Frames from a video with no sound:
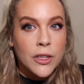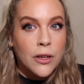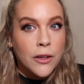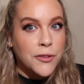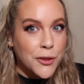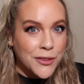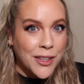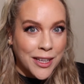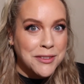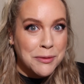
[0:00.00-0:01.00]
I feel
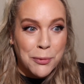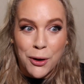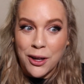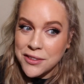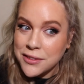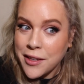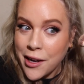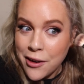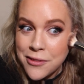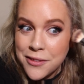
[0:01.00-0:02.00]
nice and bronzed
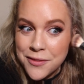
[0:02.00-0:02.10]
now.